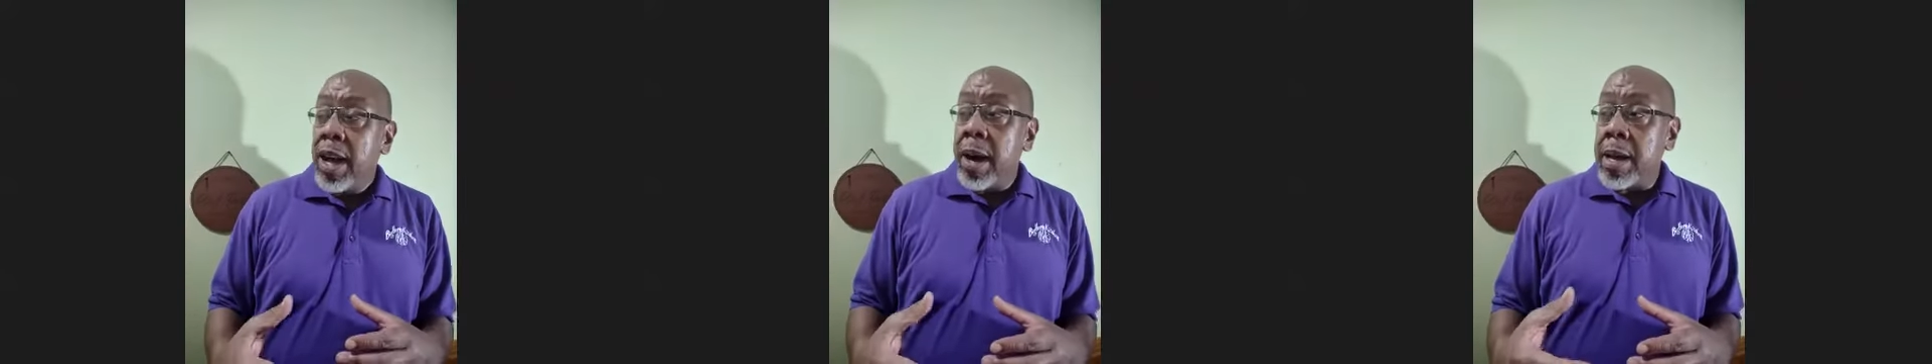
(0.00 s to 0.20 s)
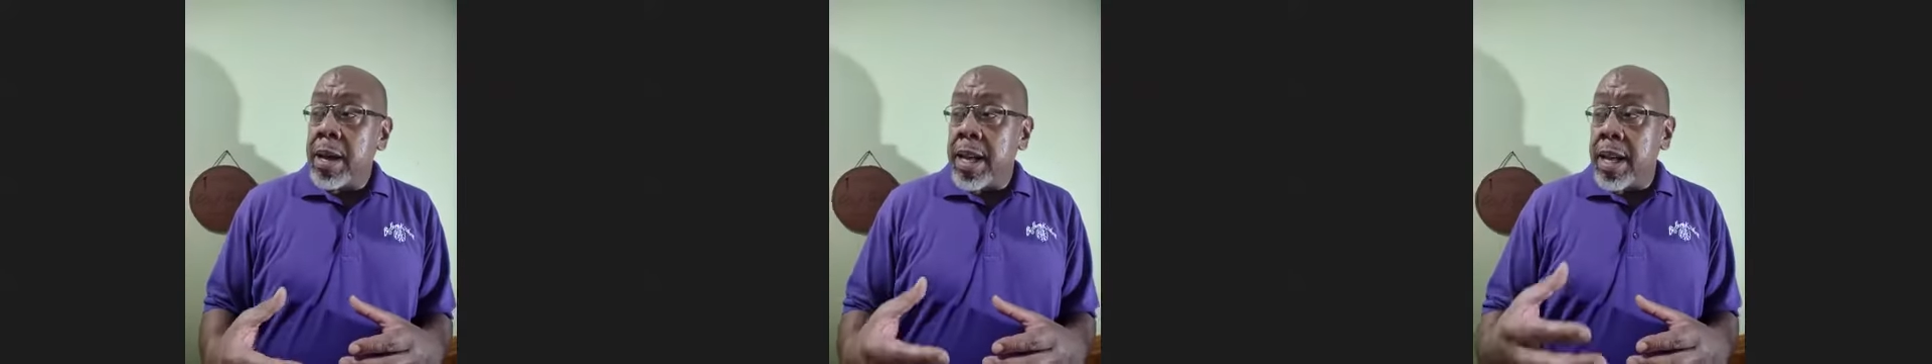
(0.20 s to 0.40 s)

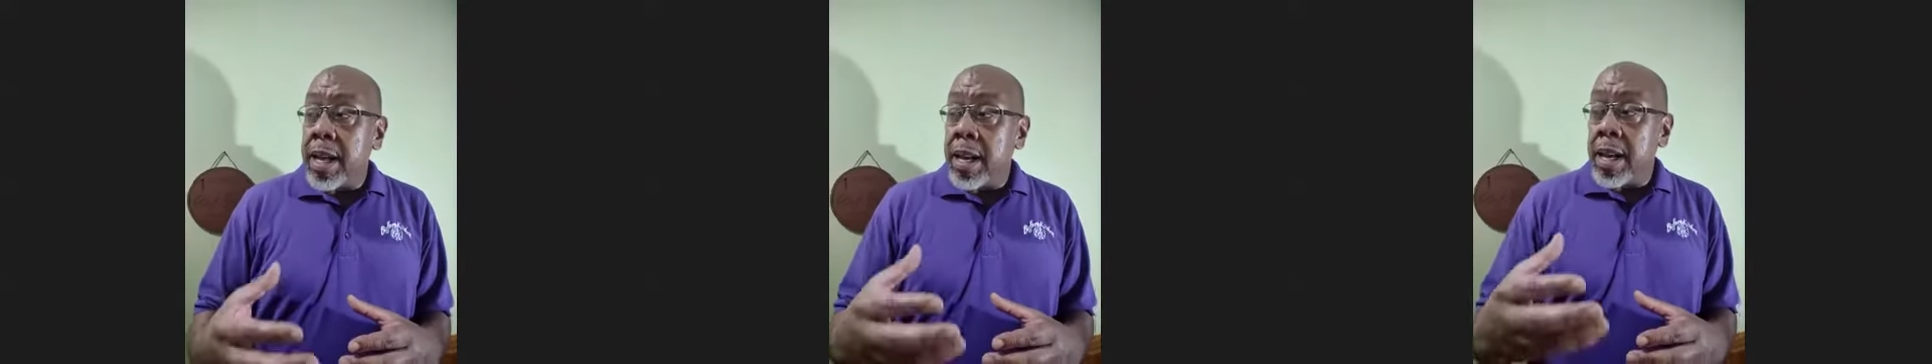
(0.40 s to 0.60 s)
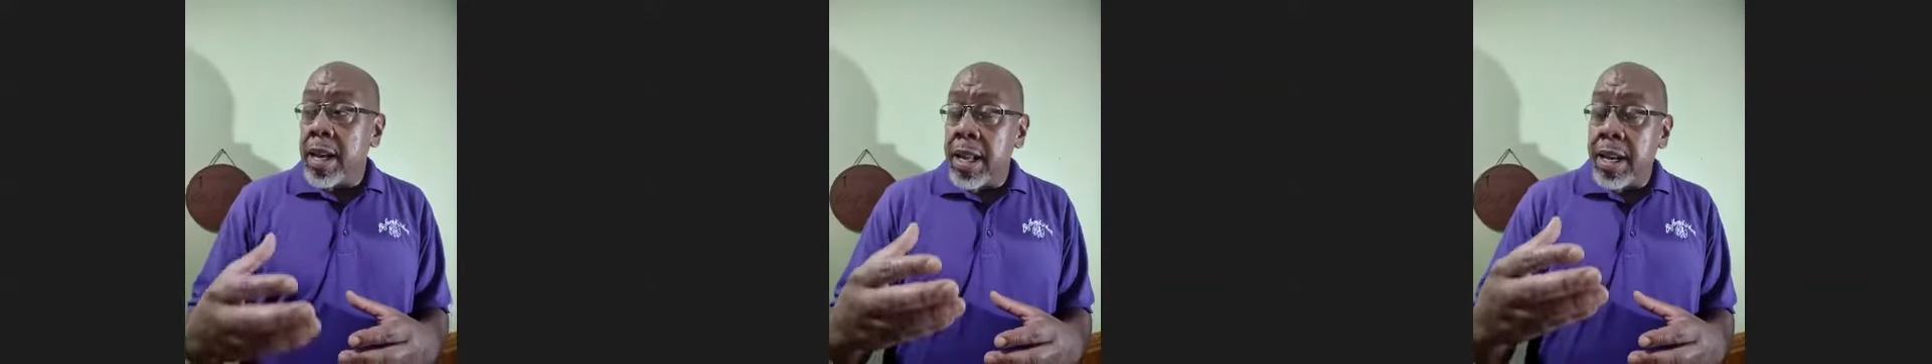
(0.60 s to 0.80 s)

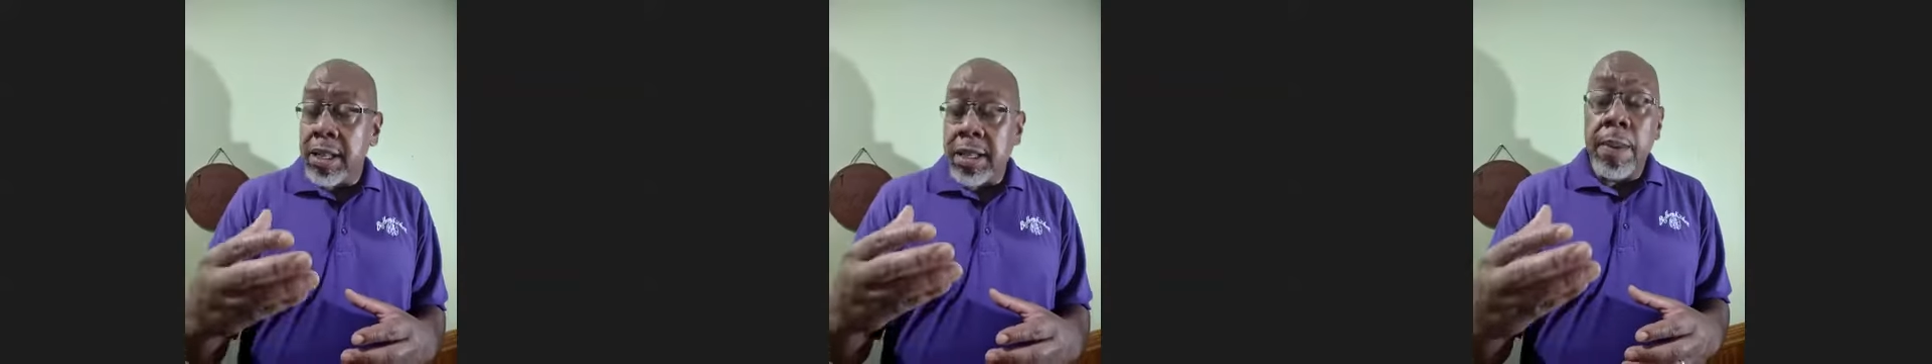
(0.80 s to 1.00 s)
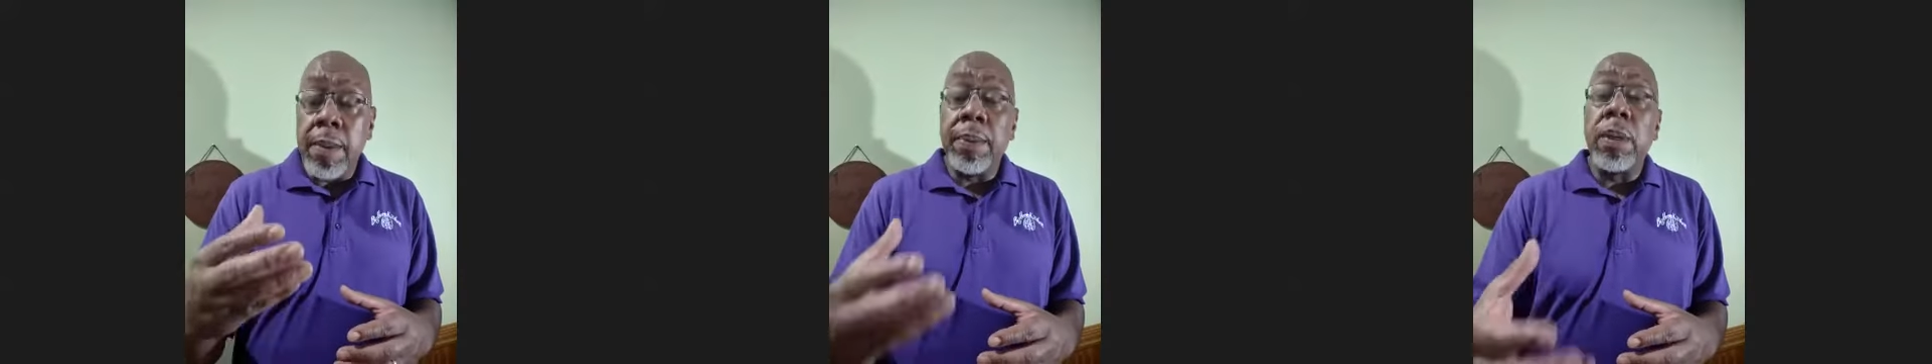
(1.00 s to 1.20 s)
and it's
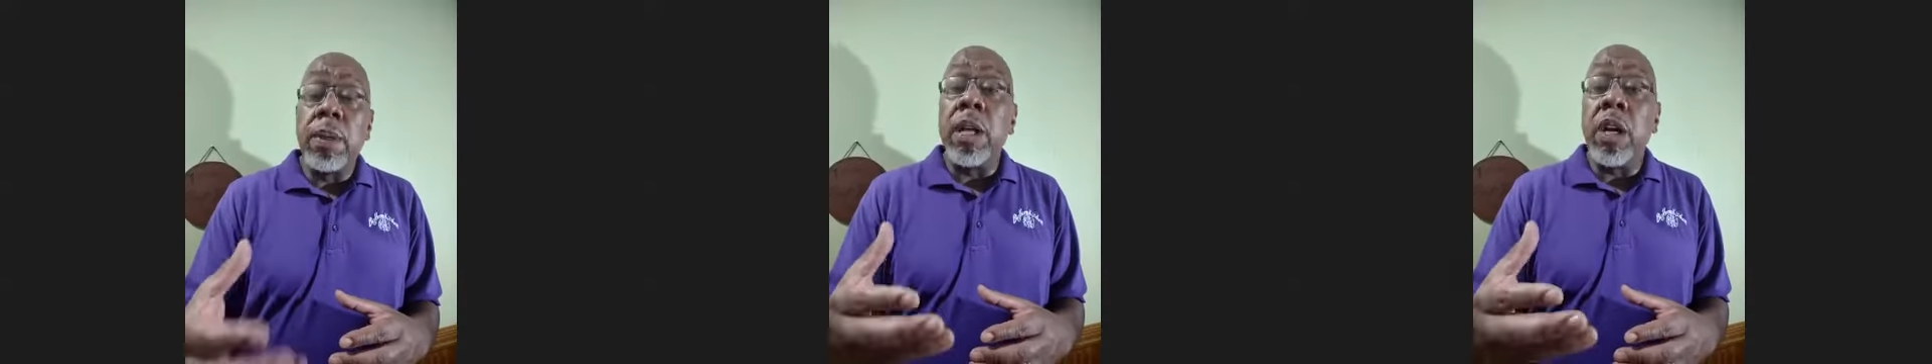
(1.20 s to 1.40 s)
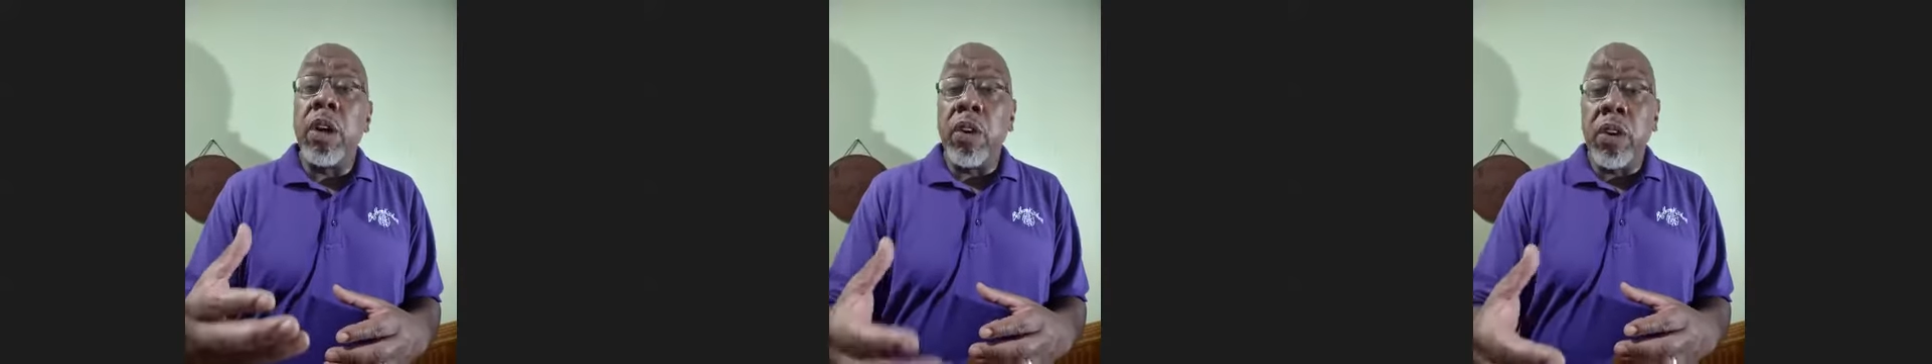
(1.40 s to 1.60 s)

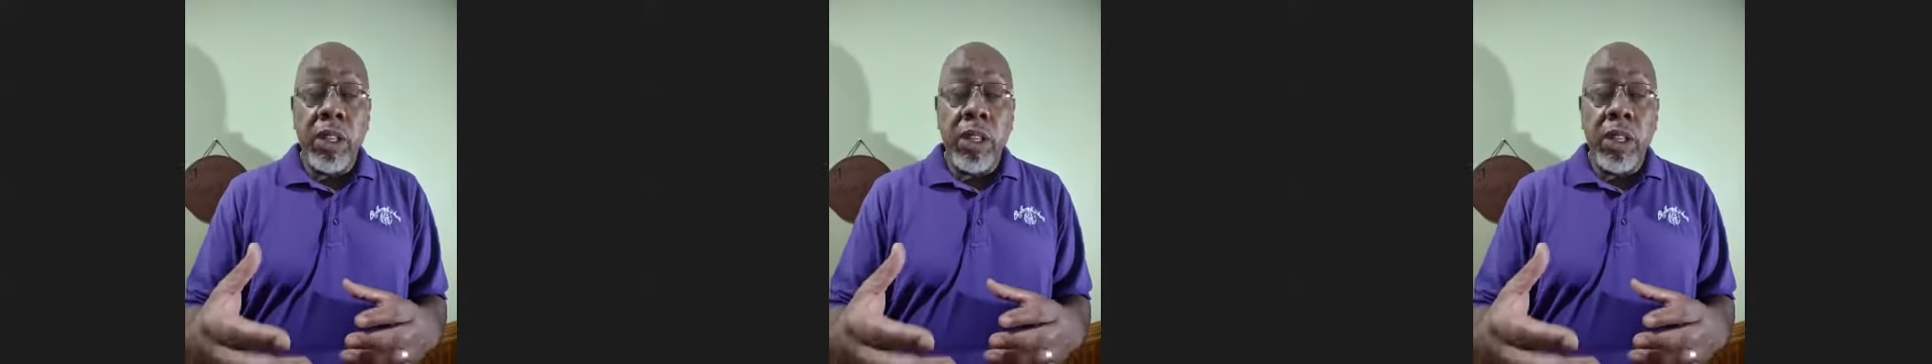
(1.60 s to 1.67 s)
complimentary.